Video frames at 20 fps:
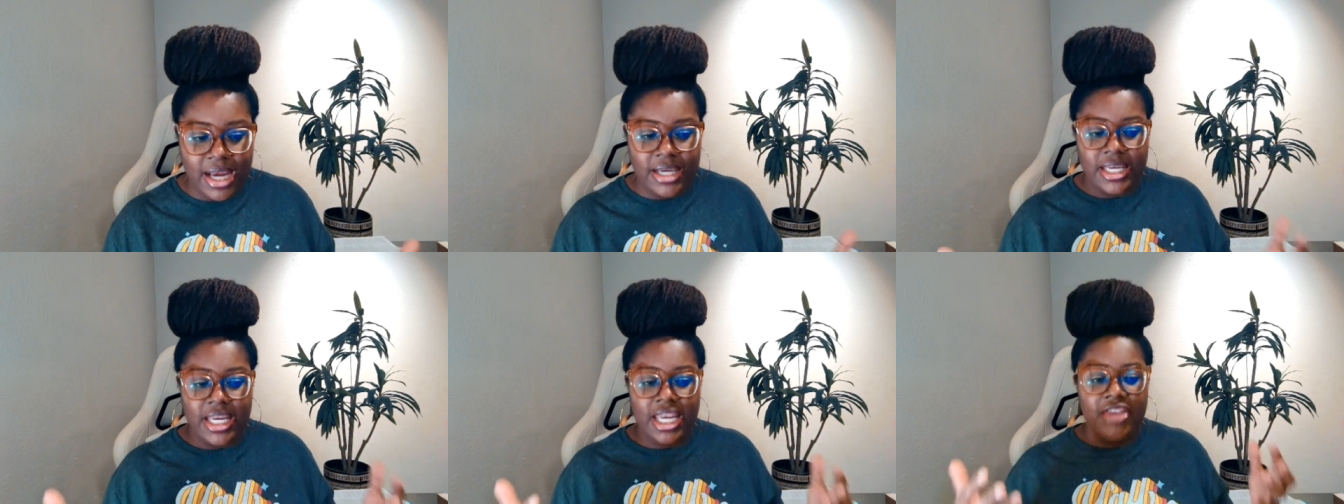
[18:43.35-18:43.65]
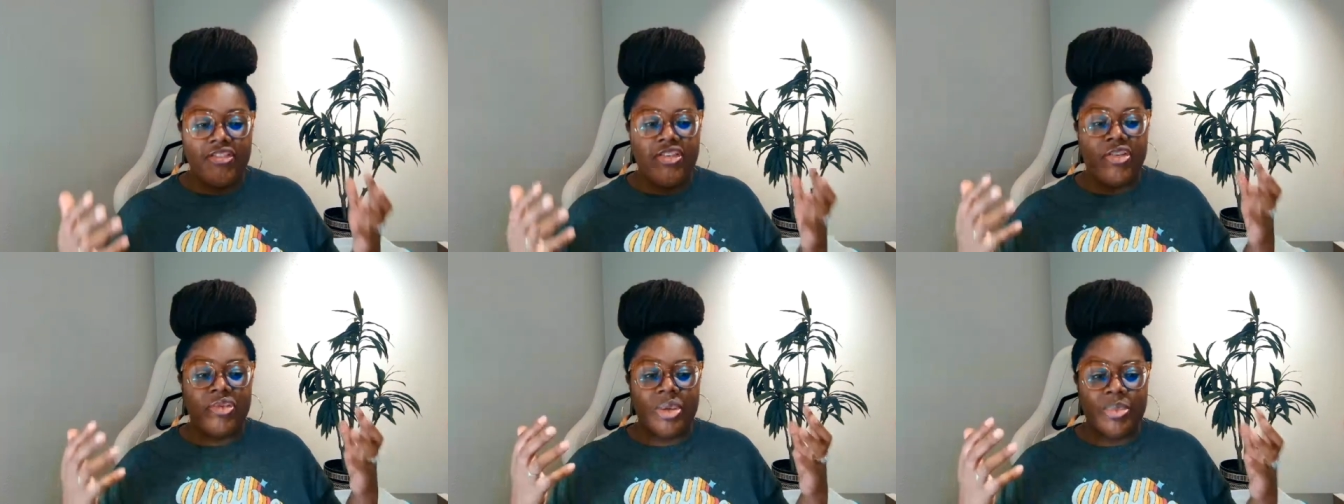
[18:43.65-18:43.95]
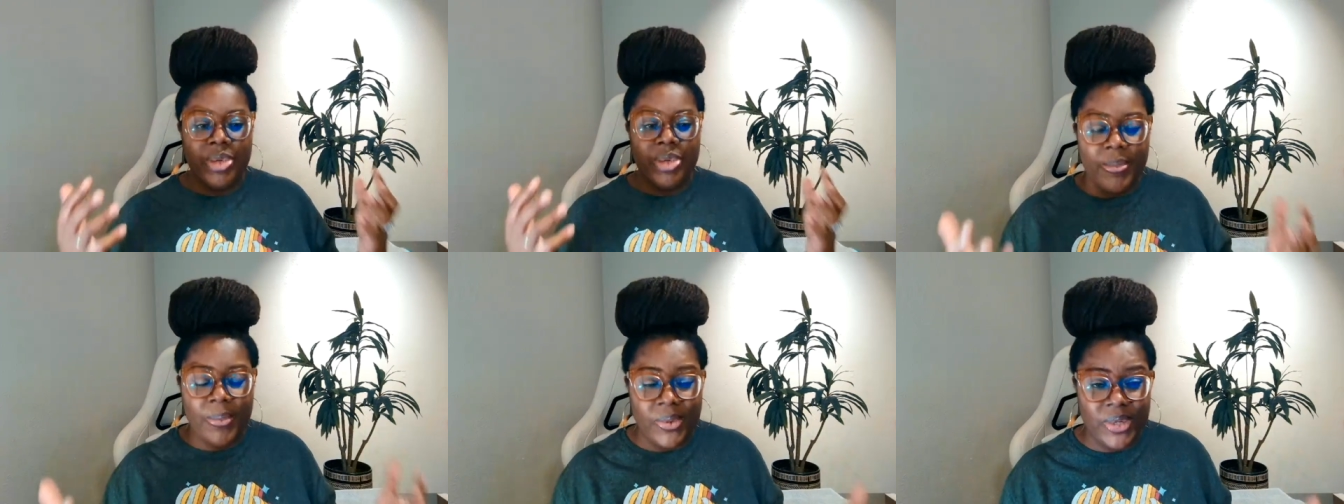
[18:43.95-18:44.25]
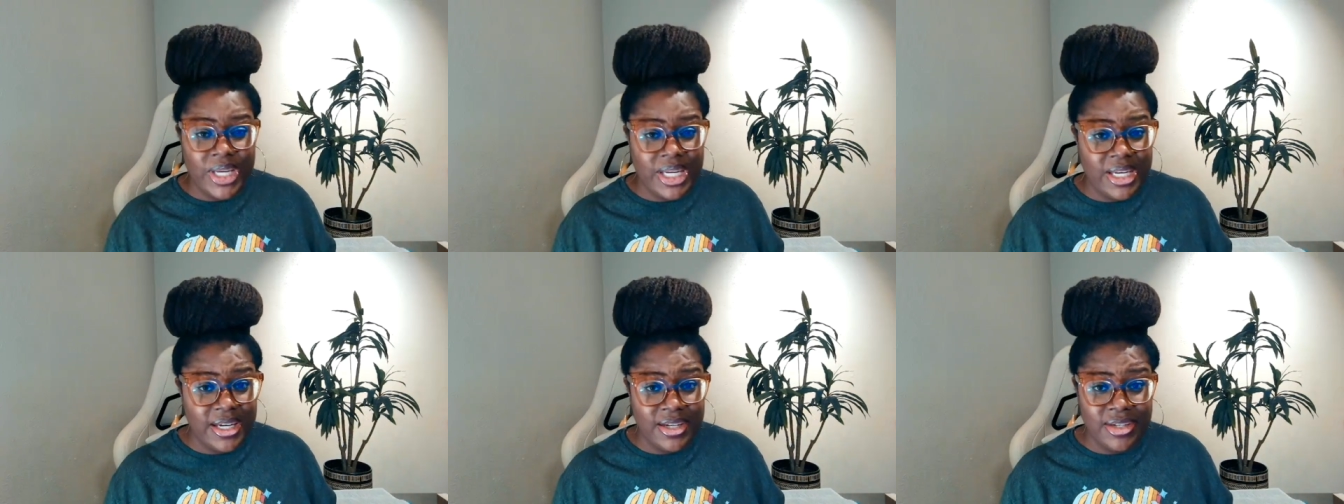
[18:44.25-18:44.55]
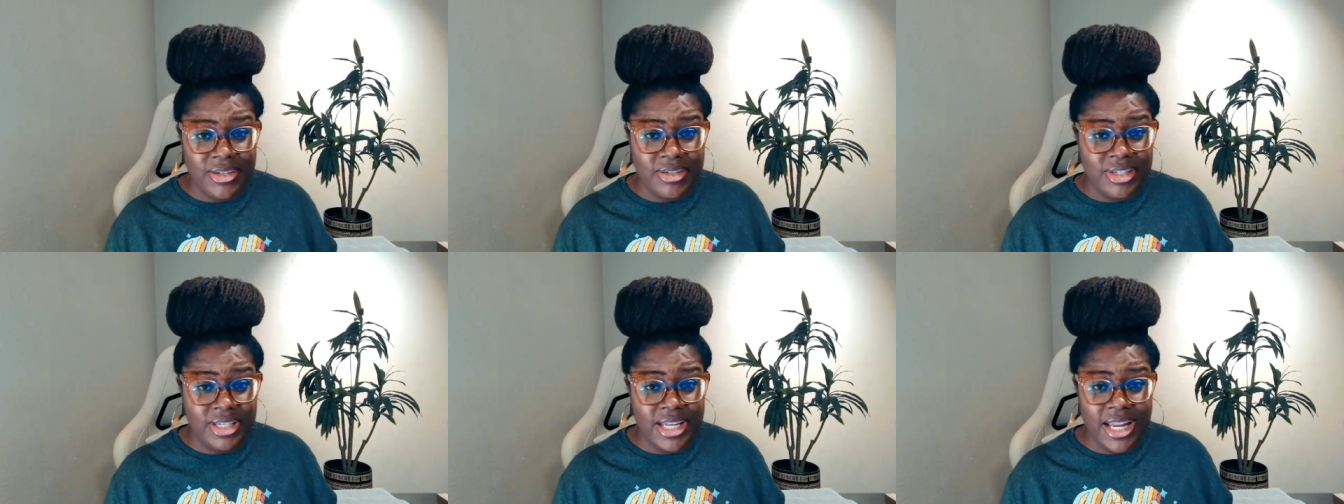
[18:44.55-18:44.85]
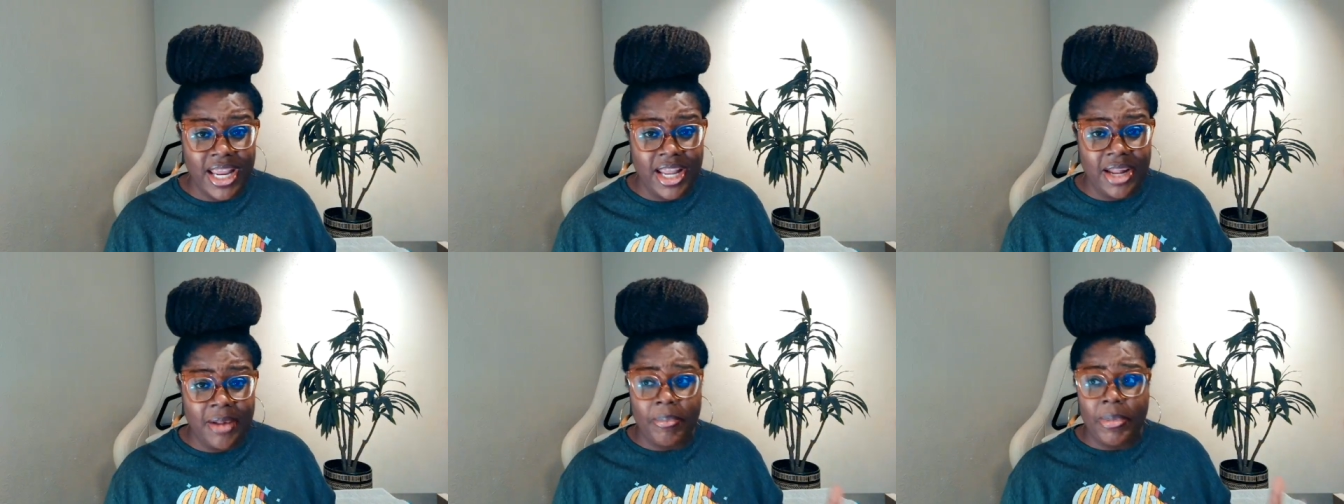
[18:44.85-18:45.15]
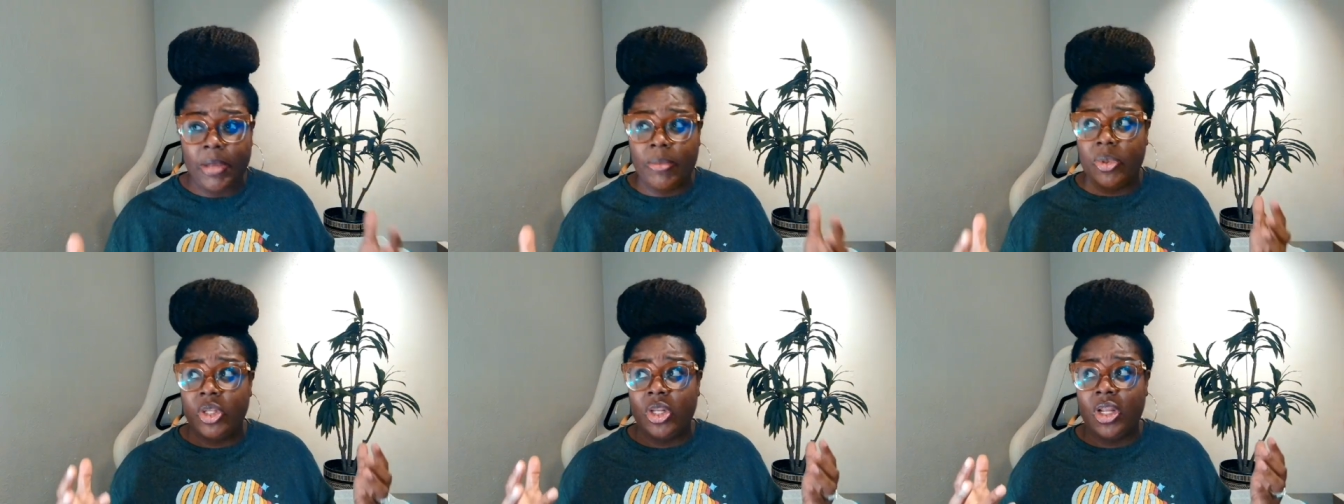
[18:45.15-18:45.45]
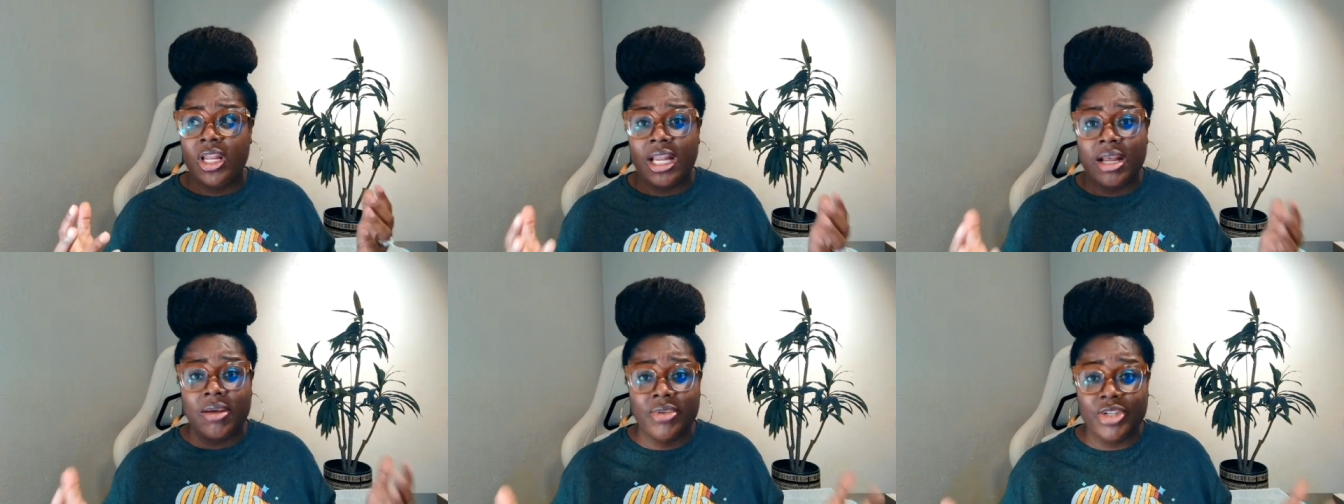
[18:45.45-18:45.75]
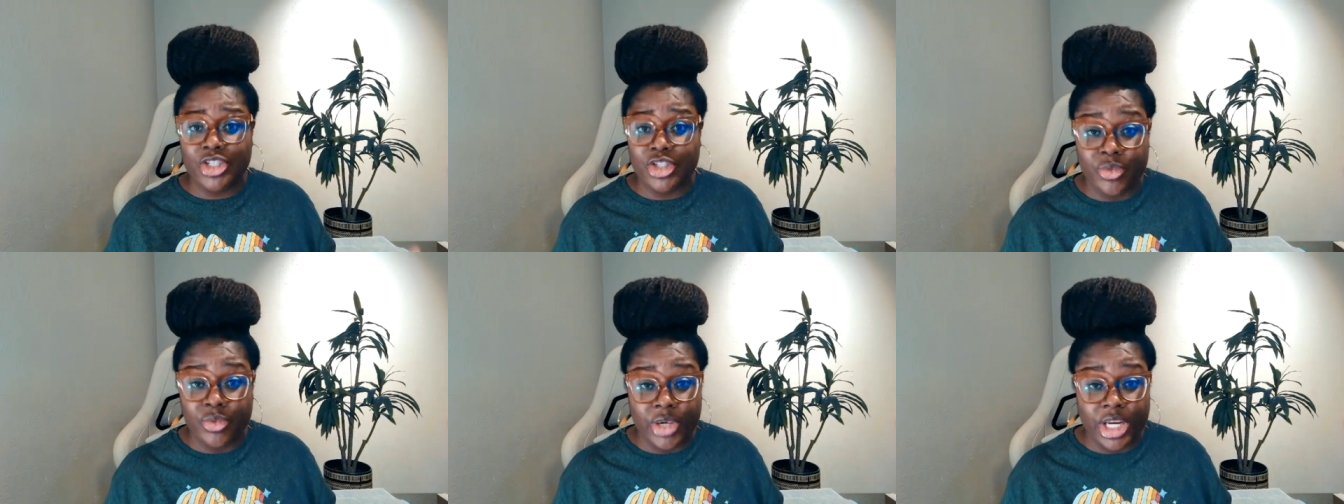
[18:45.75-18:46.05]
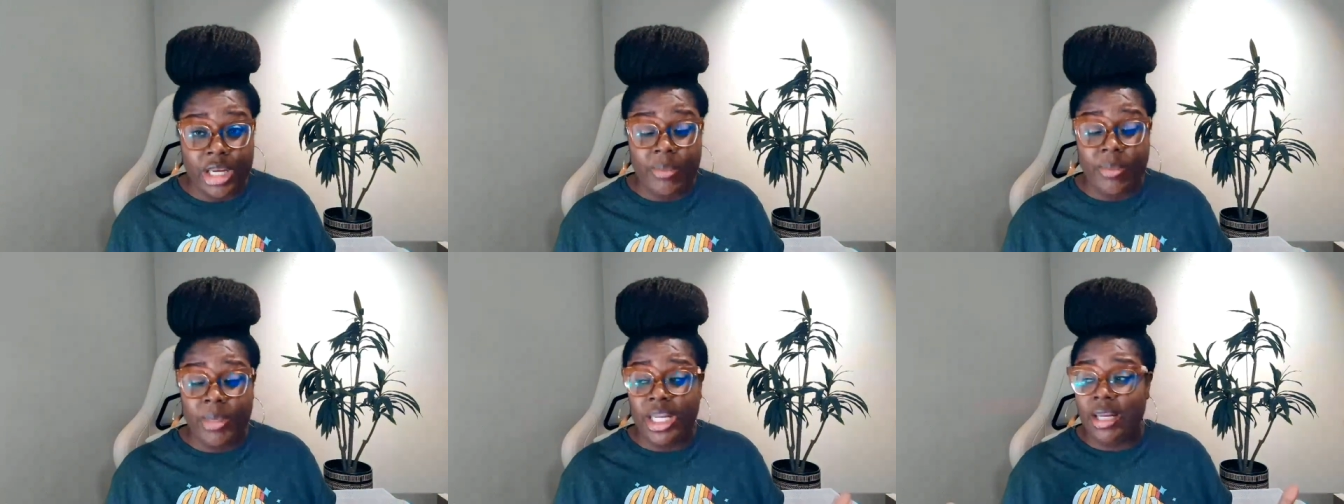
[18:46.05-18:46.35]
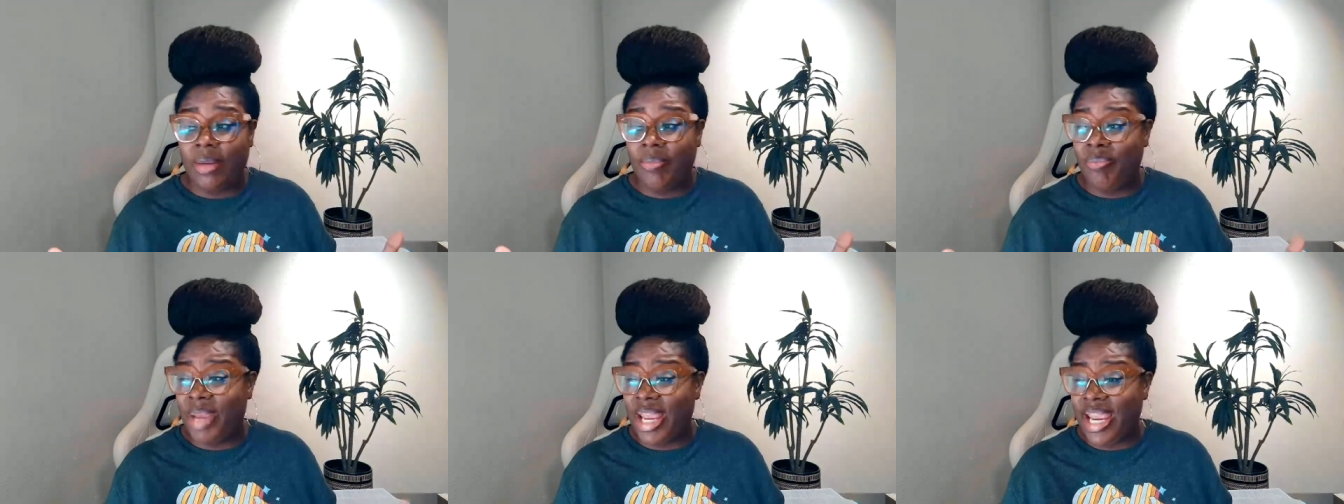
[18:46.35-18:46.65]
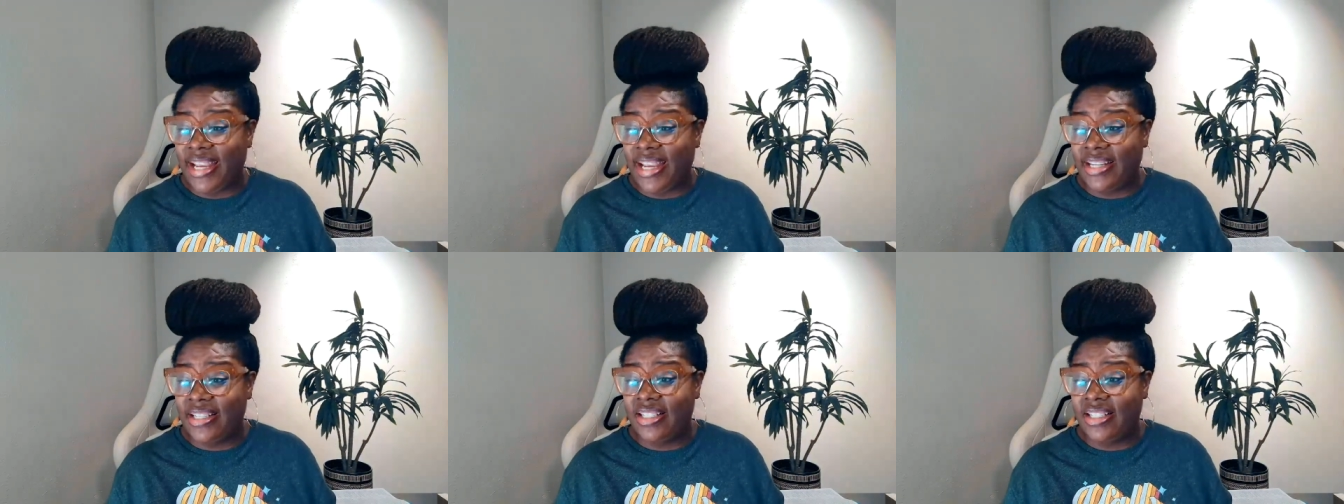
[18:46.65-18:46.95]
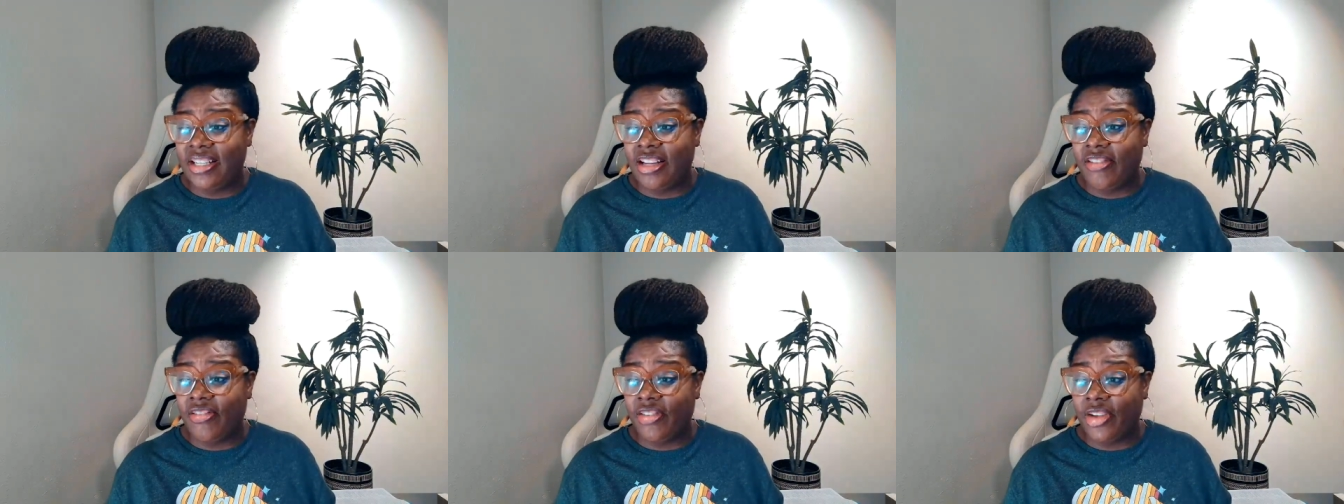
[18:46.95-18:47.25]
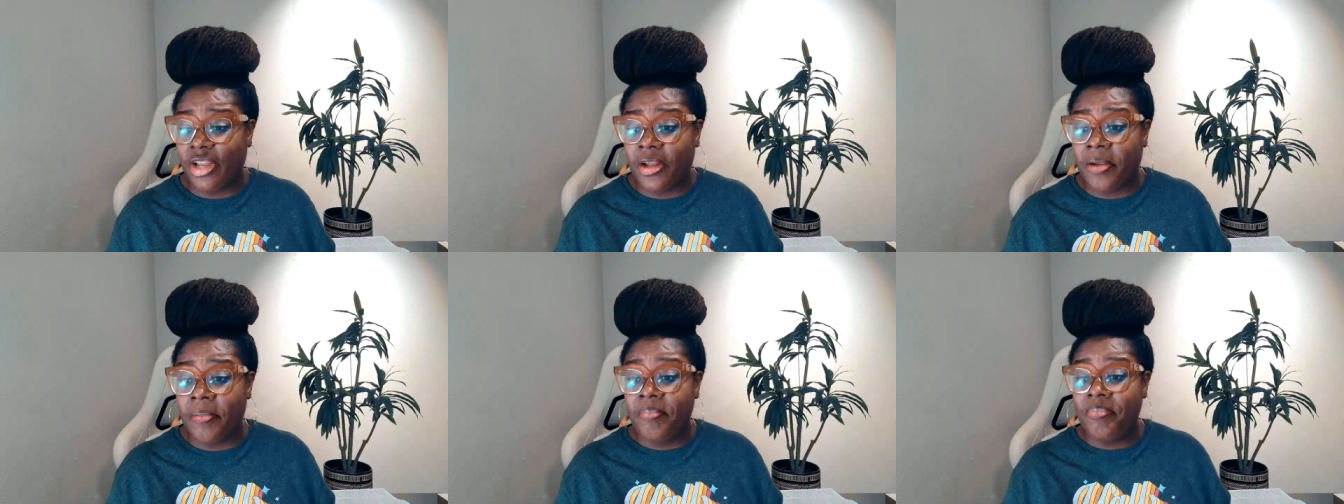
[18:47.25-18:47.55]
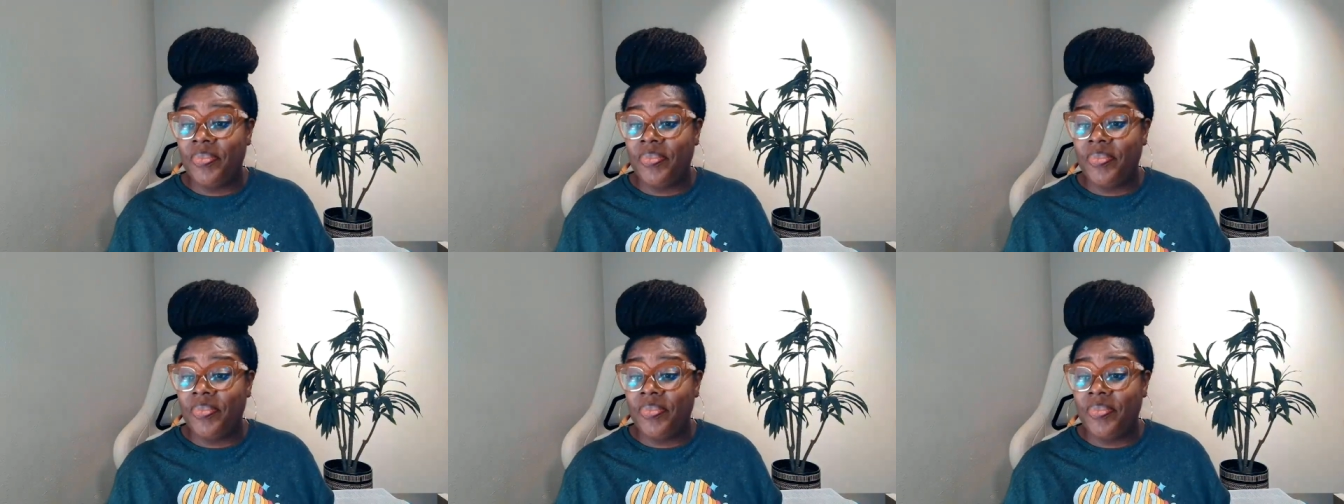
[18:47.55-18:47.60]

Even when people didn't understand, people thought I was dreaming and making stuff up.